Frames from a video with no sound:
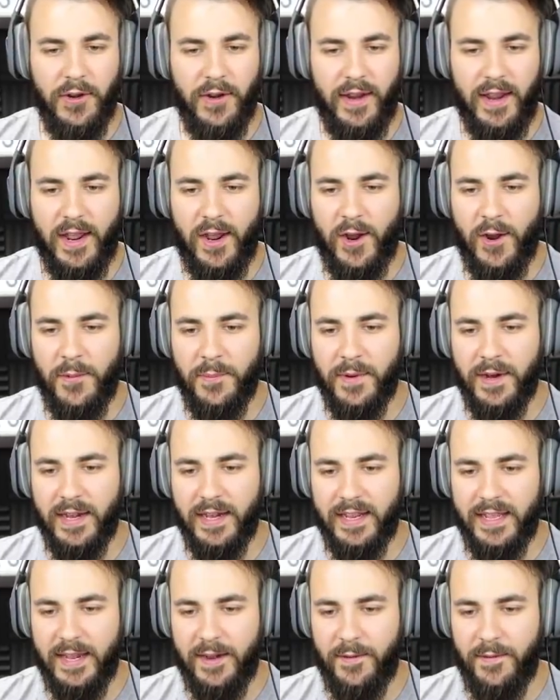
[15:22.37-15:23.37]
know how I'm
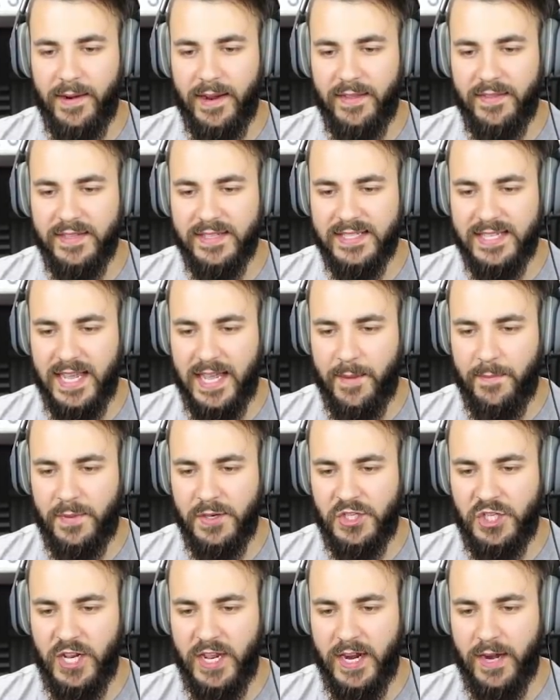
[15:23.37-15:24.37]
gonna get around this
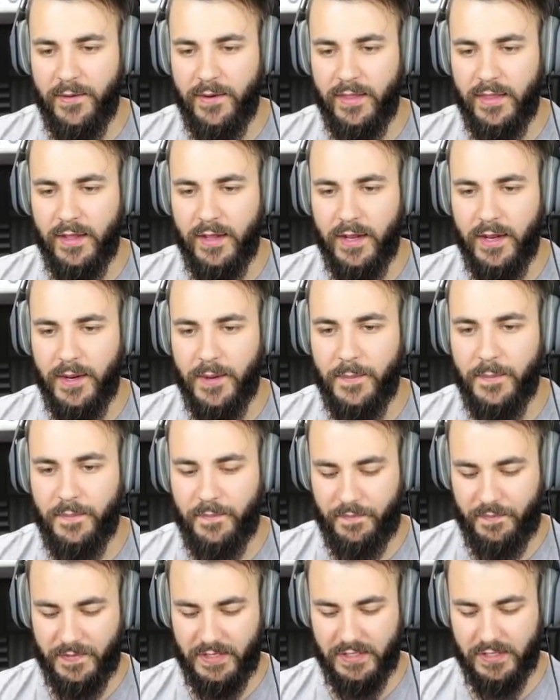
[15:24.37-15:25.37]
tapejara though.
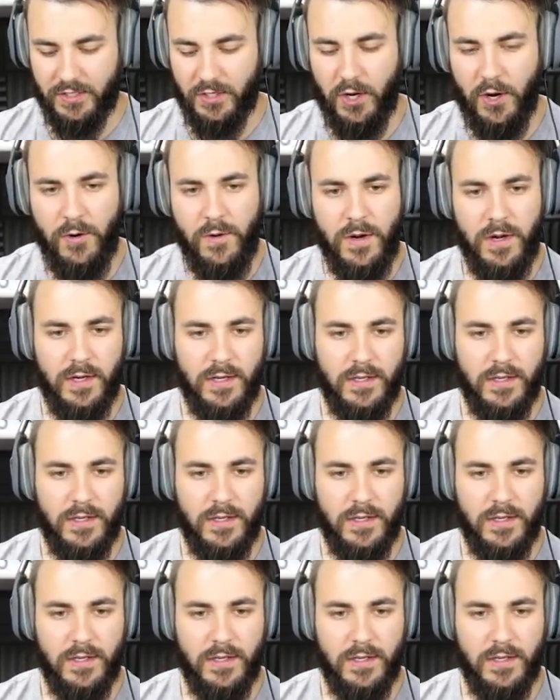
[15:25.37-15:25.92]
Is all?